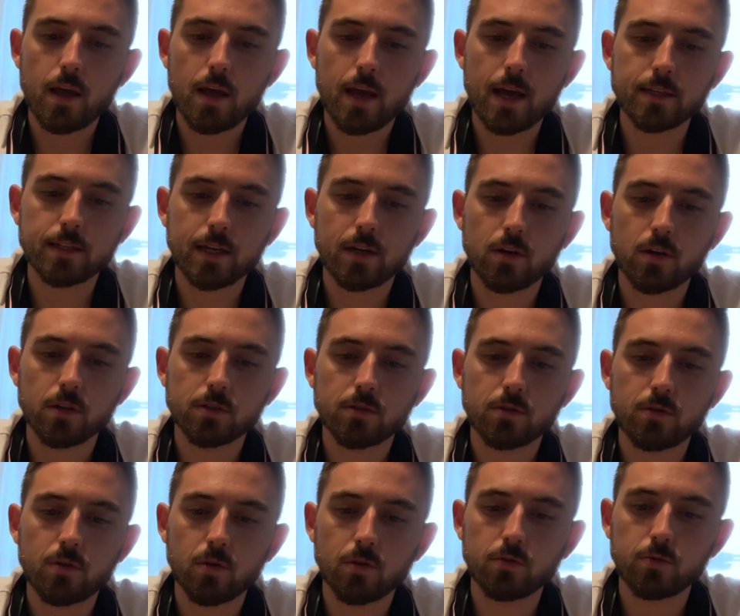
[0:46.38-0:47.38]
as I also
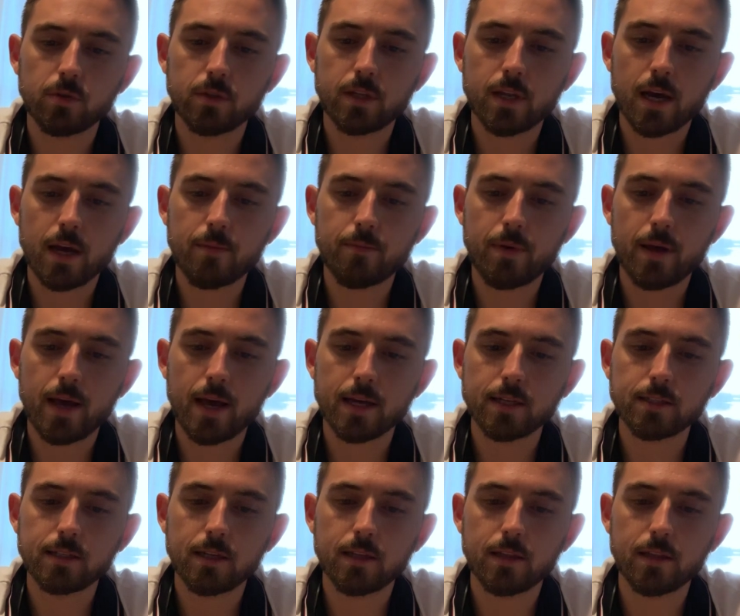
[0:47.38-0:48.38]
told you in time
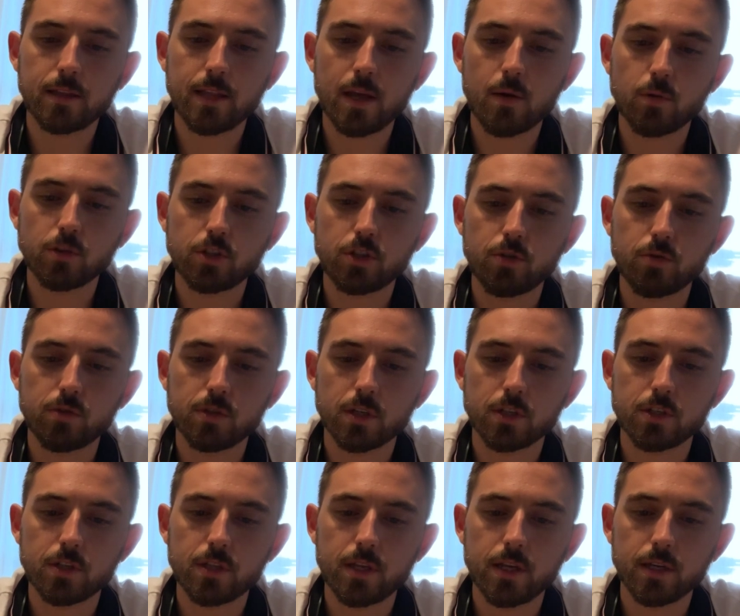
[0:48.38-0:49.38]
past, that they which do
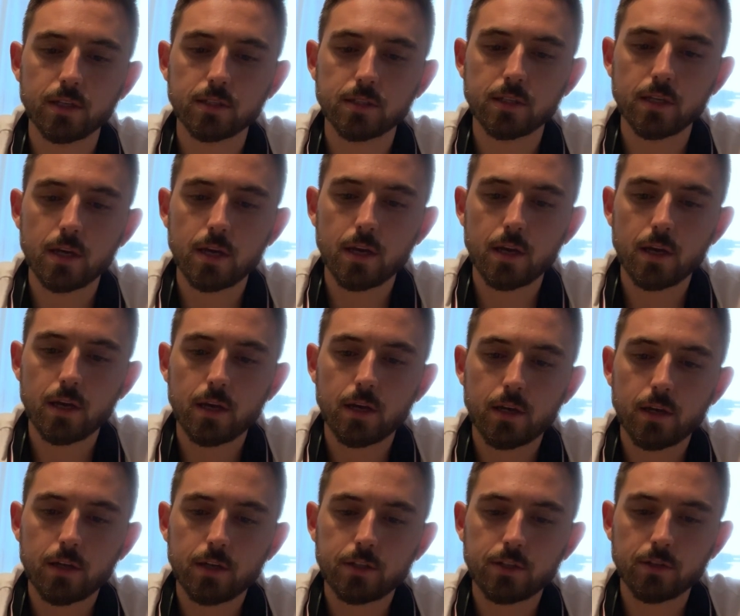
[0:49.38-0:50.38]
such things
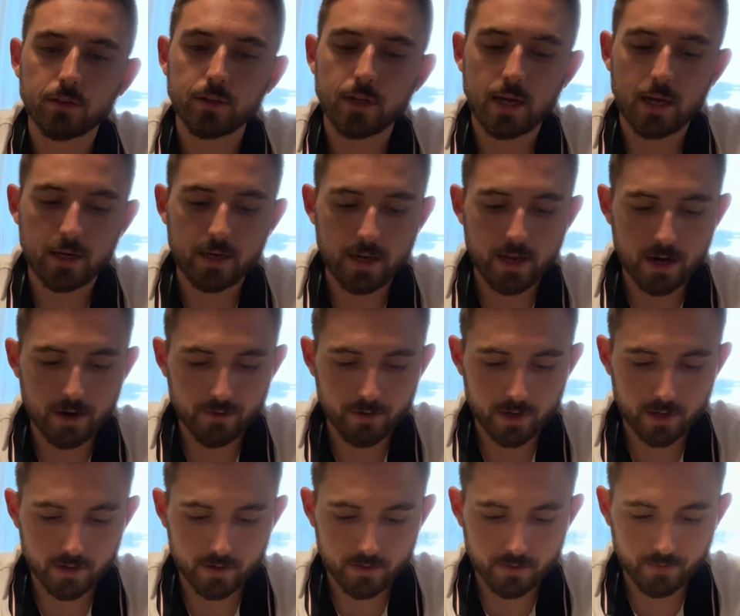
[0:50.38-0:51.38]
shall not
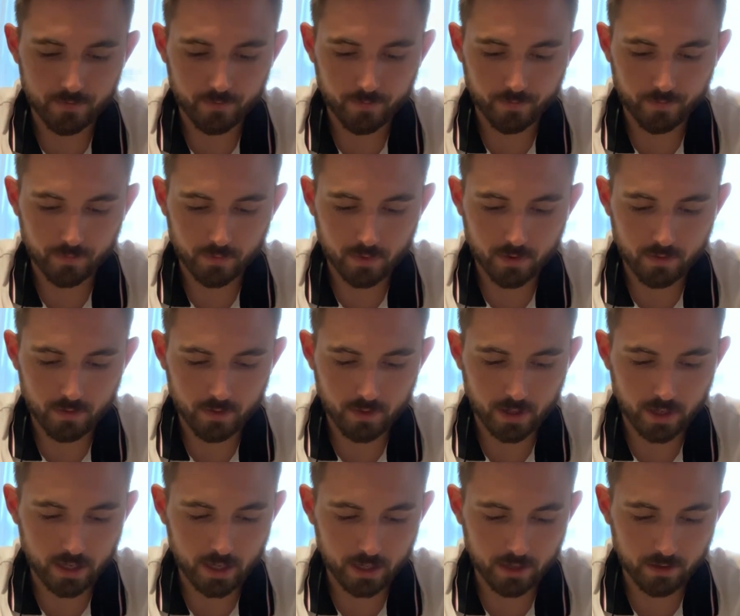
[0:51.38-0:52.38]
inherit
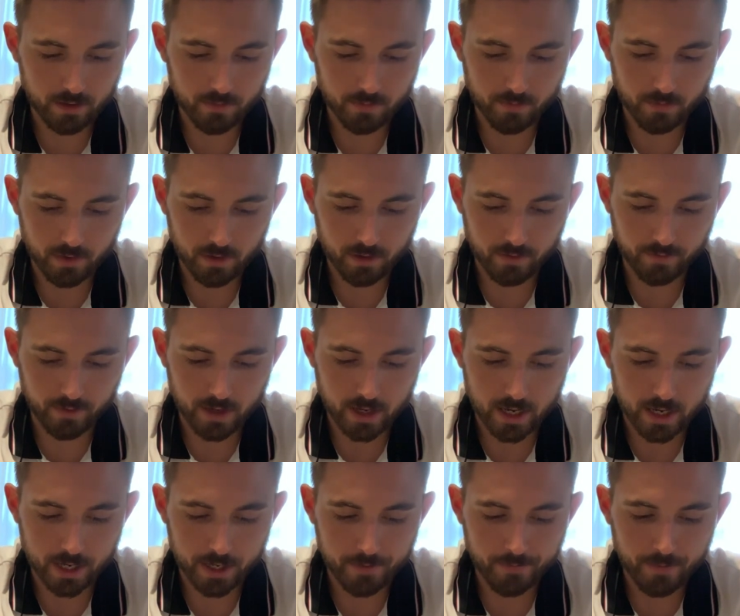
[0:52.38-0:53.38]
the kingdom of
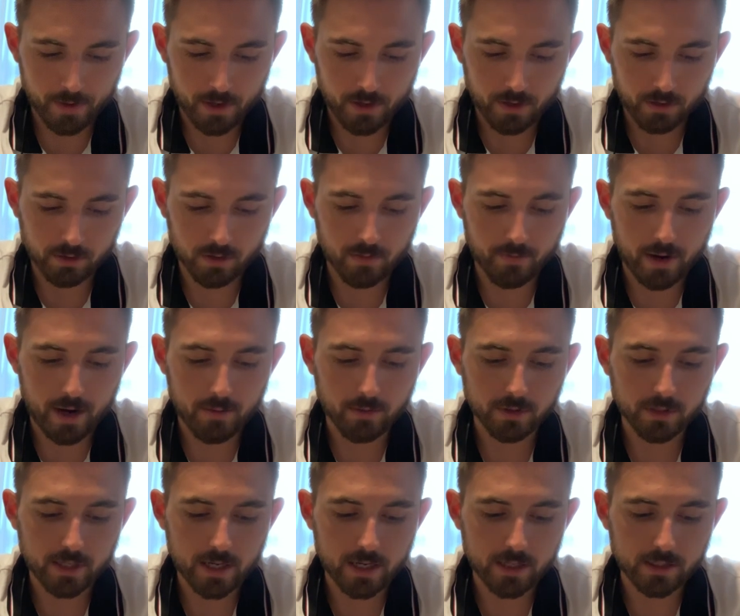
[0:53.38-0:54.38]
God. So the Bible
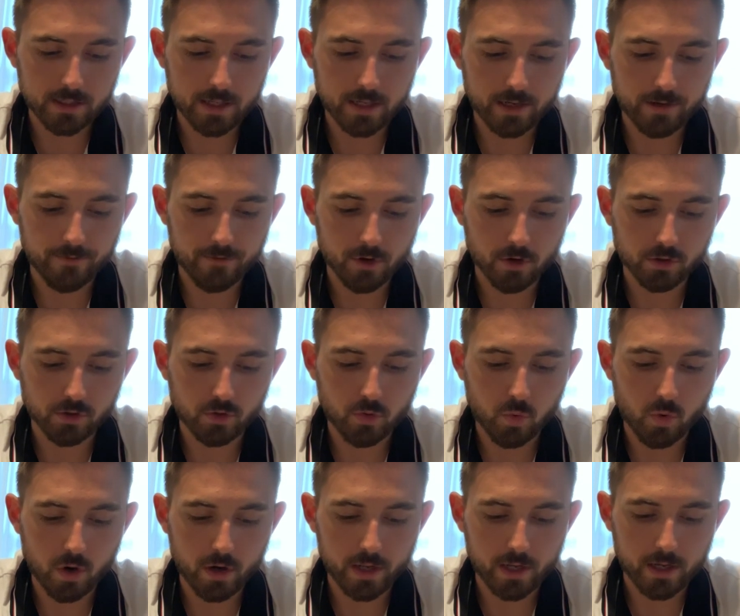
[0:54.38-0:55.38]
says in verse
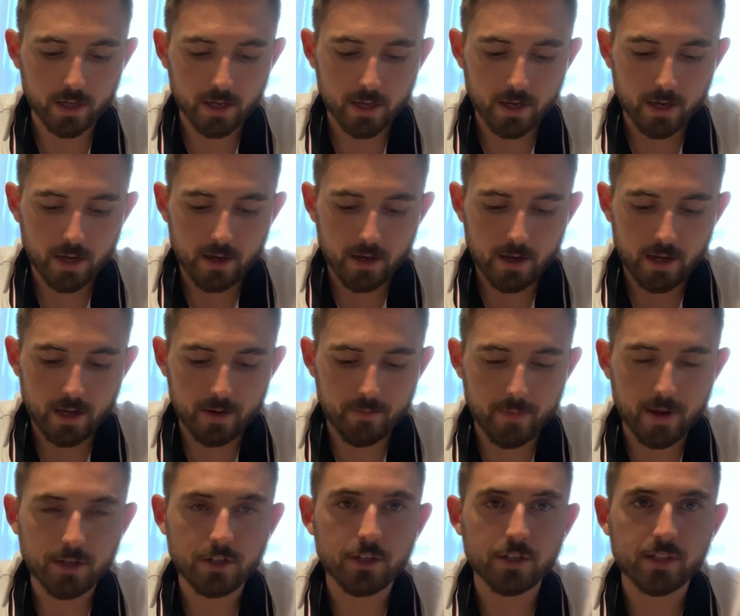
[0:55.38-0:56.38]
20, it
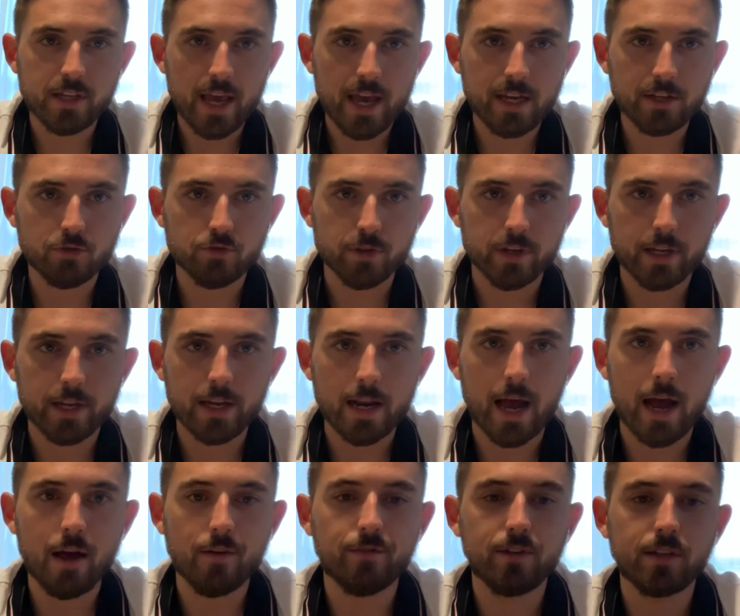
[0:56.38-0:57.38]
mentions hatred. And
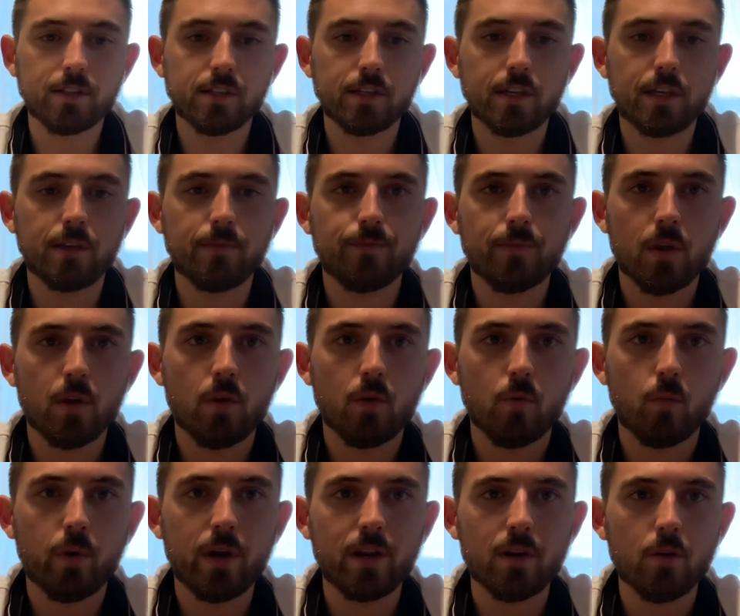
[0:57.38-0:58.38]
obviously,
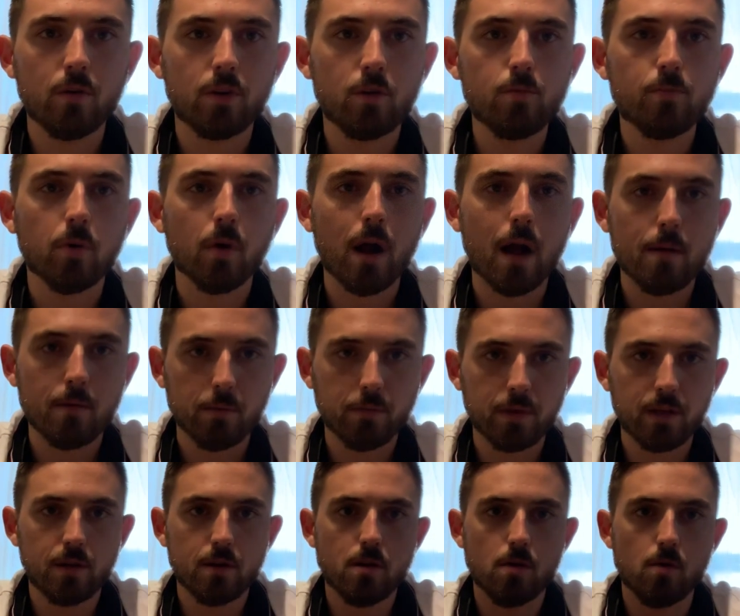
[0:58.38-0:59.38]
we know, you
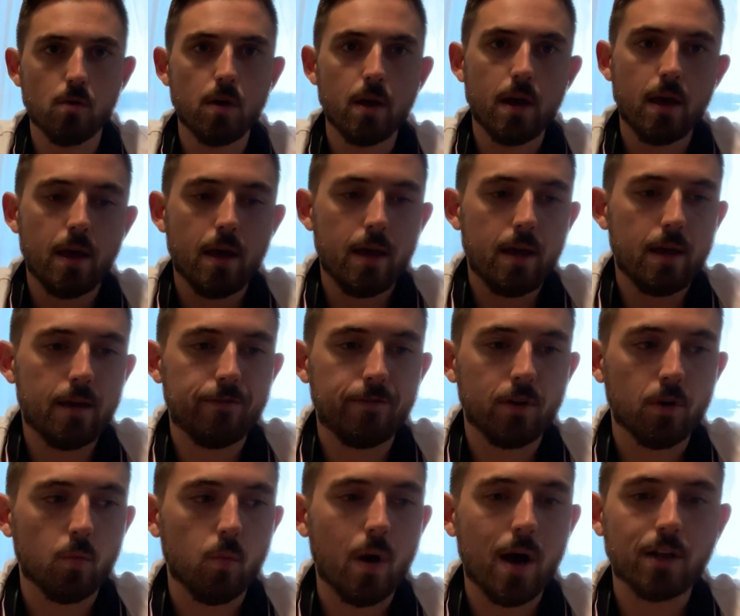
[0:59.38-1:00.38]
probably know, if
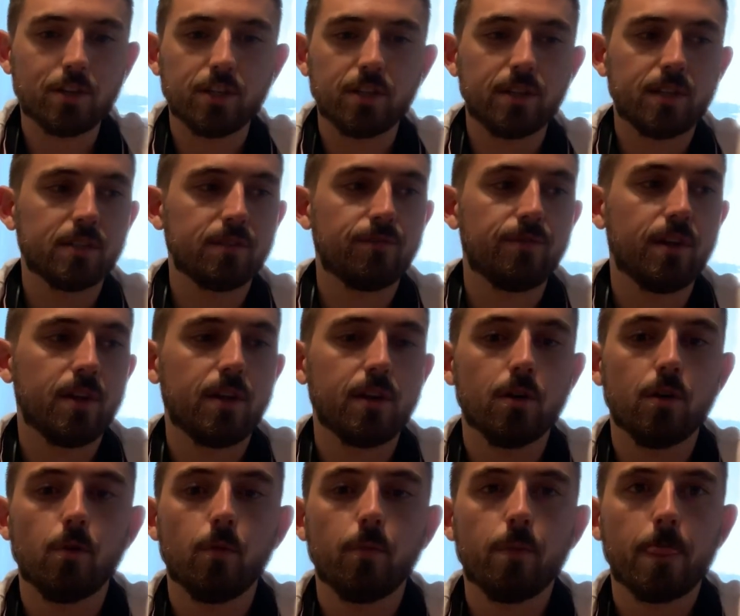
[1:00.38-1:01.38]
you're watching this
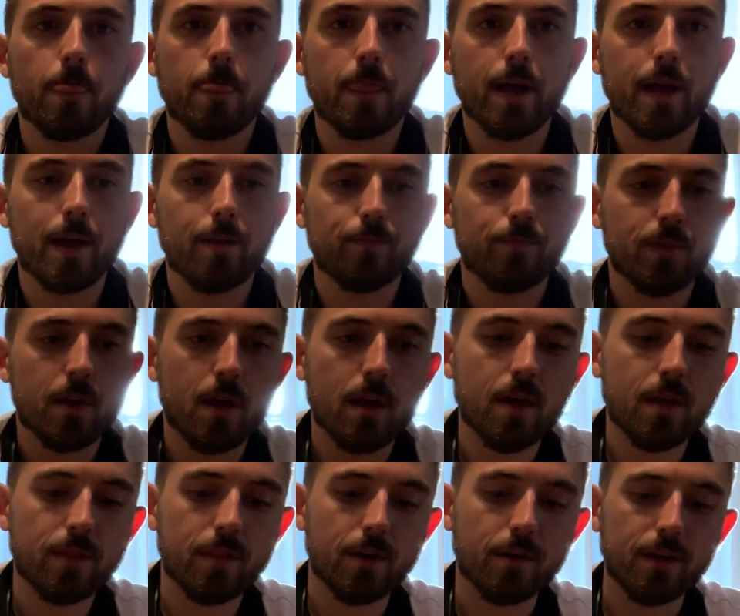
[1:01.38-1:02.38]
video that
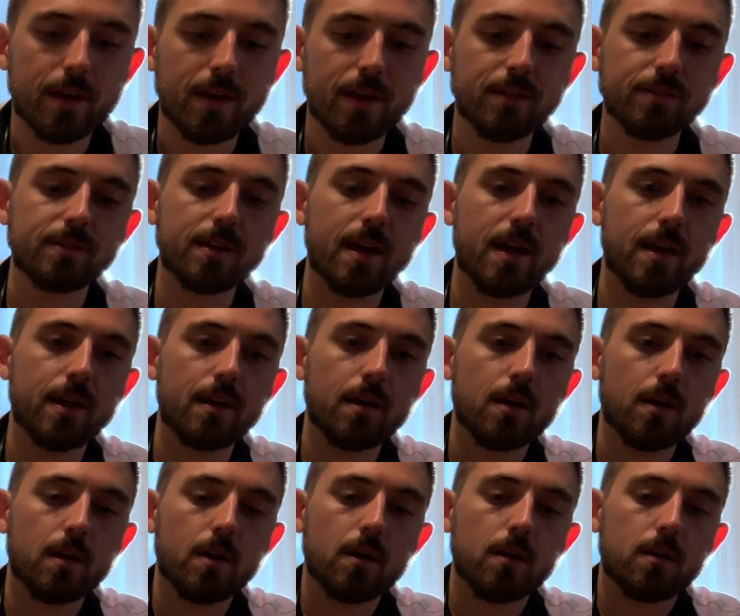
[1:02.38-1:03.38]
there is a
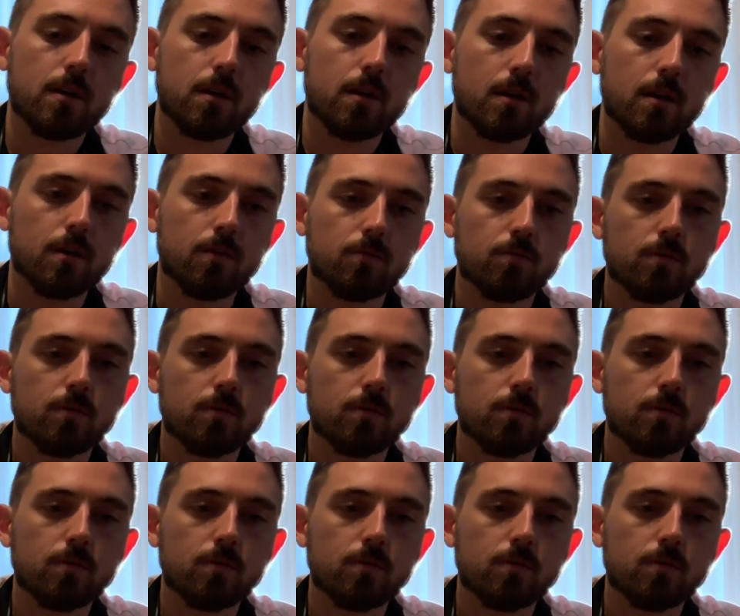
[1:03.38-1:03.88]
uh,